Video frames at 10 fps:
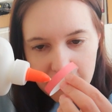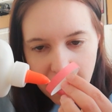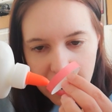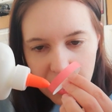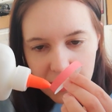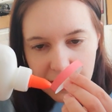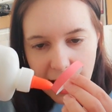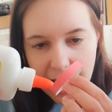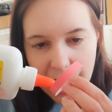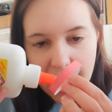around the
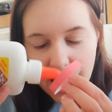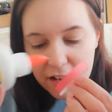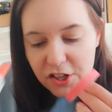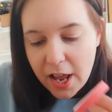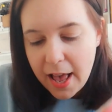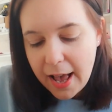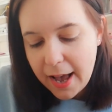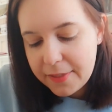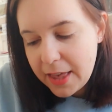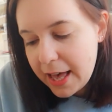edge
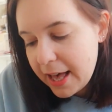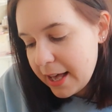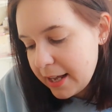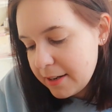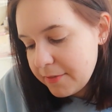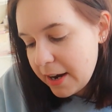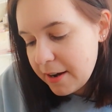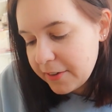and then very,